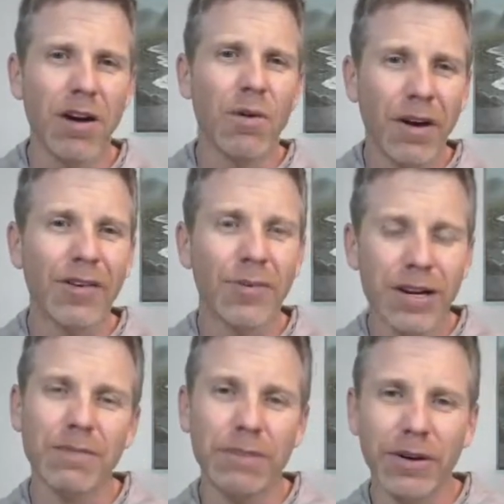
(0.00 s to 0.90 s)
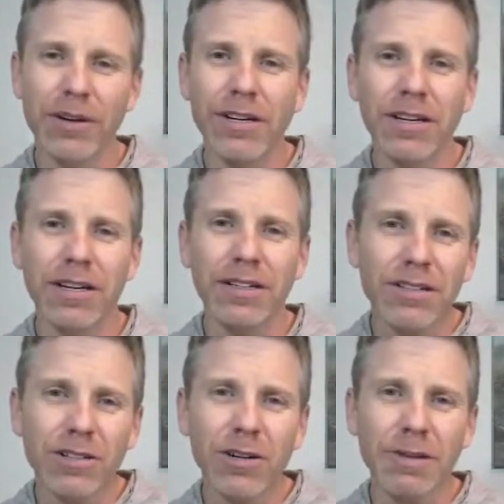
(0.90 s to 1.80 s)
whether we could build a
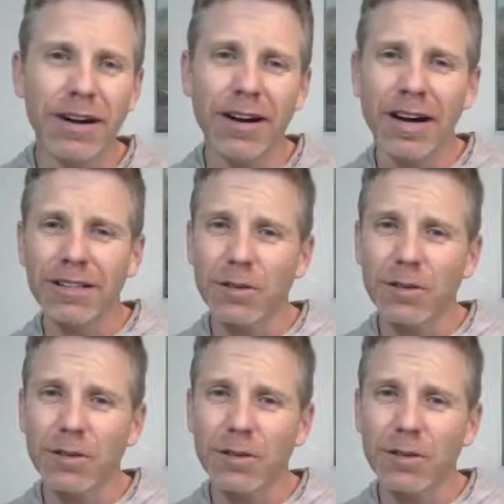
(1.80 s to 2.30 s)
snowman or not.